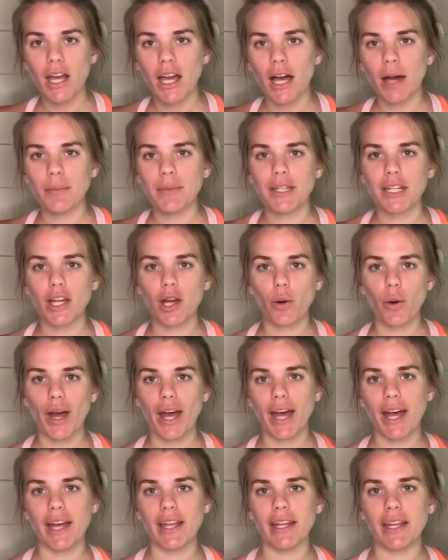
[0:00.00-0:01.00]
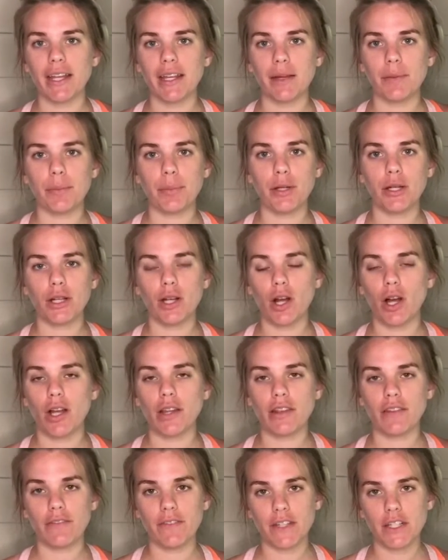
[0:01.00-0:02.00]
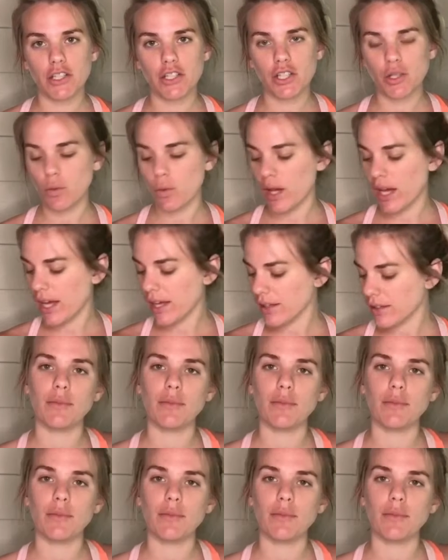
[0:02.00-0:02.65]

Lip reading: I'm gonna go ahead and put on the finishing wax.